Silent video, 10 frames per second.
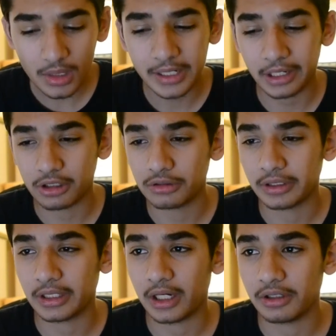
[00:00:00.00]
Now
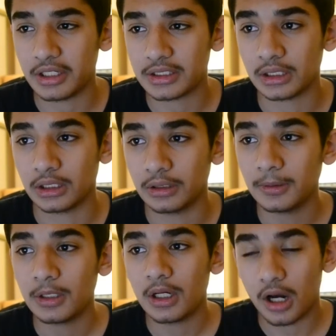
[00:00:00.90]
going down into
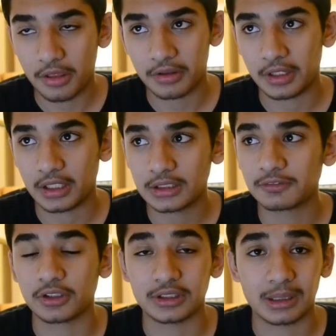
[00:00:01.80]
other things,
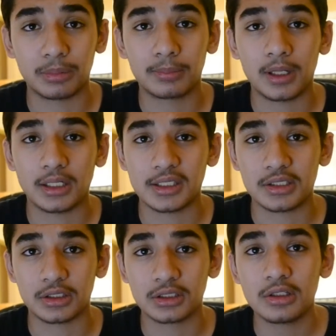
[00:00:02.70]
for example,
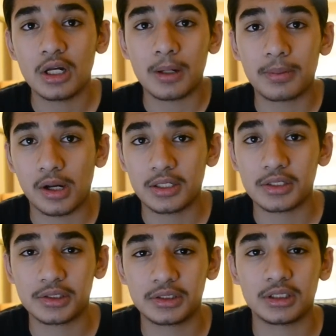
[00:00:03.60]
processors.
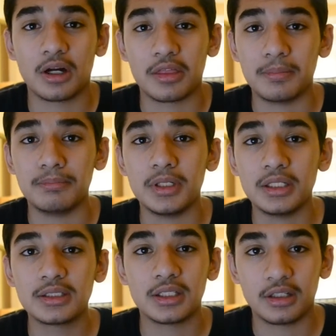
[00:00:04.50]
Processors are the
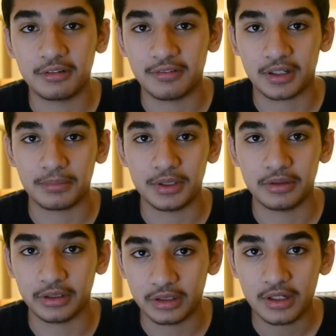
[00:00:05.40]
meat of the
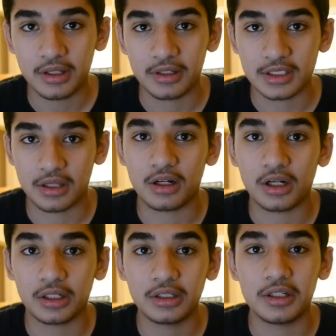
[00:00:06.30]
computer. These are the
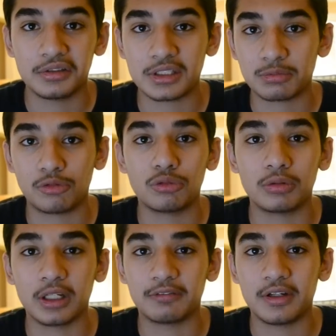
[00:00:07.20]
heart, and this is what will
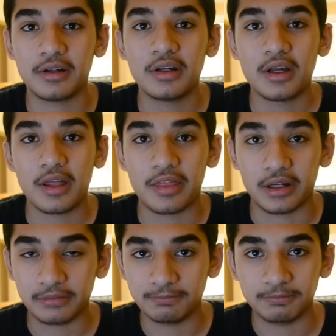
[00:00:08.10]
give it that
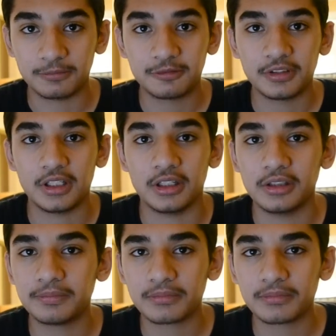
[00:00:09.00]
oomph in it.